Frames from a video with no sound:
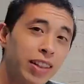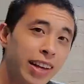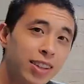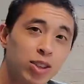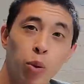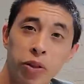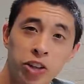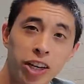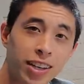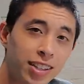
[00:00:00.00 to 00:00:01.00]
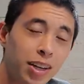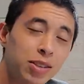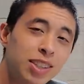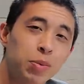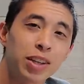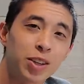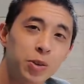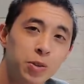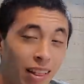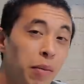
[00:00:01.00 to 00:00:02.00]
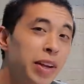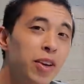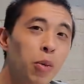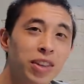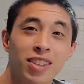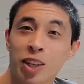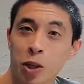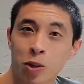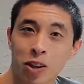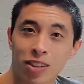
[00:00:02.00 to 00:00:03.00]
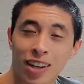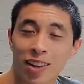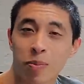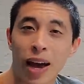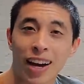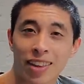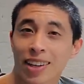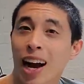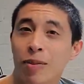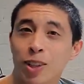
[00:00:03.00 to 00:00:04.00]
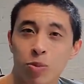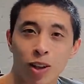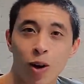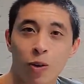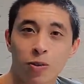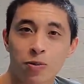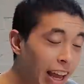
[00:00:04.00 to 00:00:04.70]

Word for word: a latest 12th gen Intel CPU, let me know what the sticker looks like on the back in the comments below.